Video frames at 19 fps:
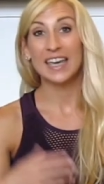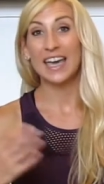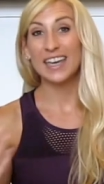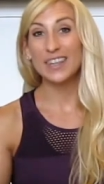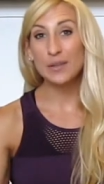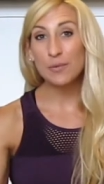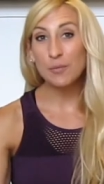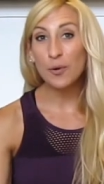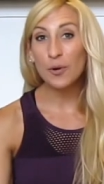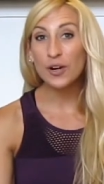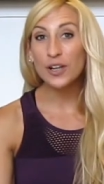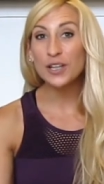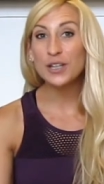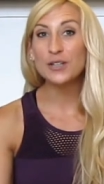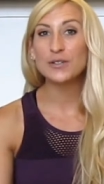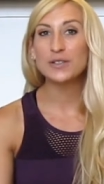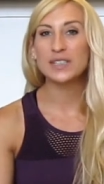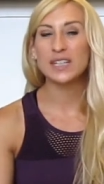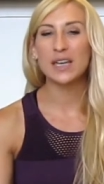And the more you
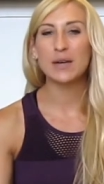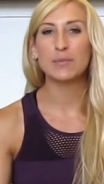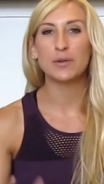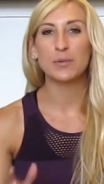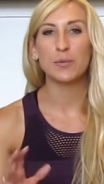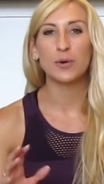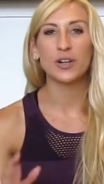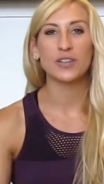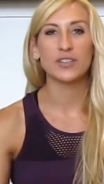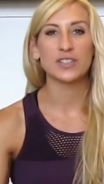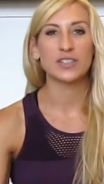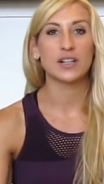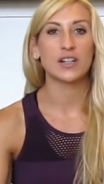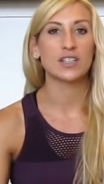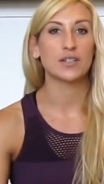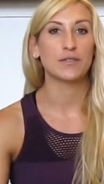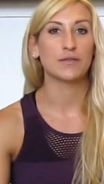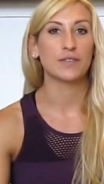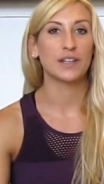use them, the more you'll
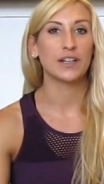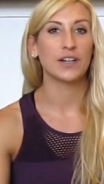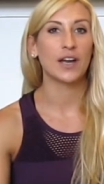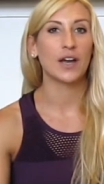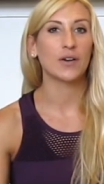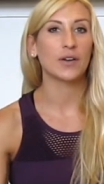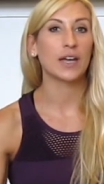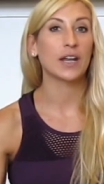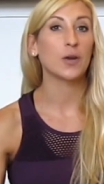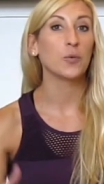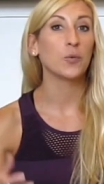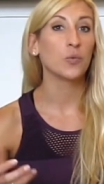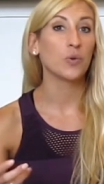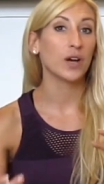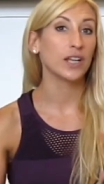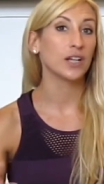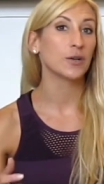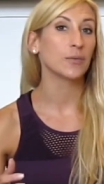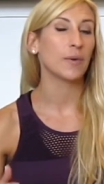start to figure out kind of
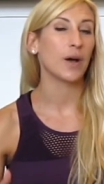what your